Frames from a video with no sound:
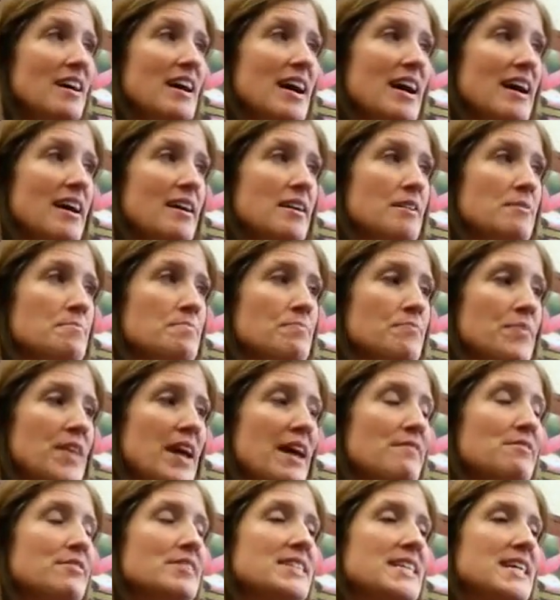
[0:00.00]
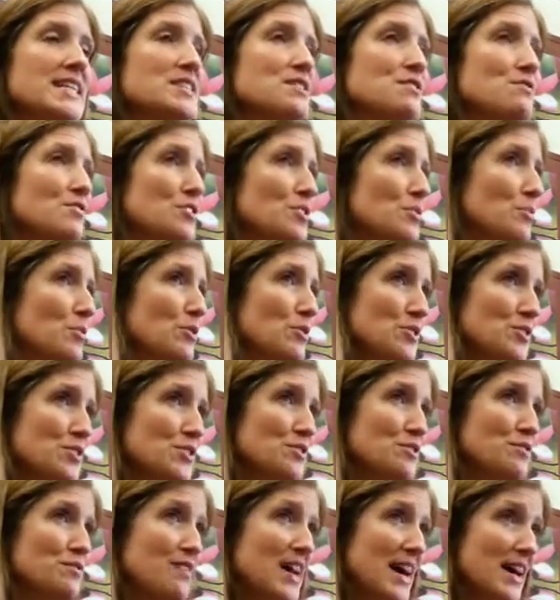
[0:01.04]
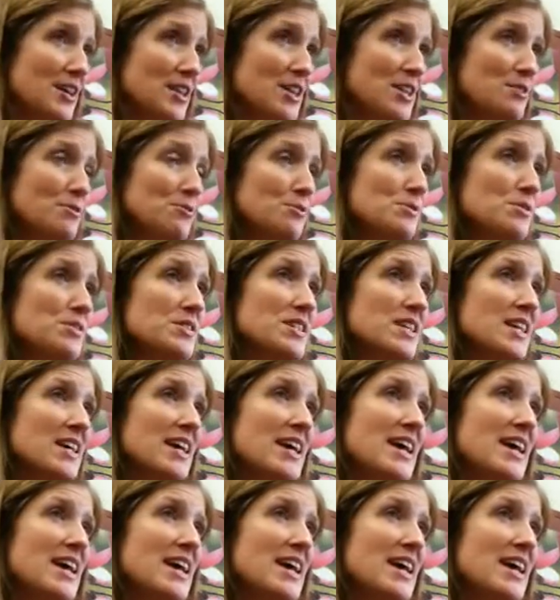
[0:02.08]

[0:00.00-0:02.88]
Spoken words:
have a sense of their personal values,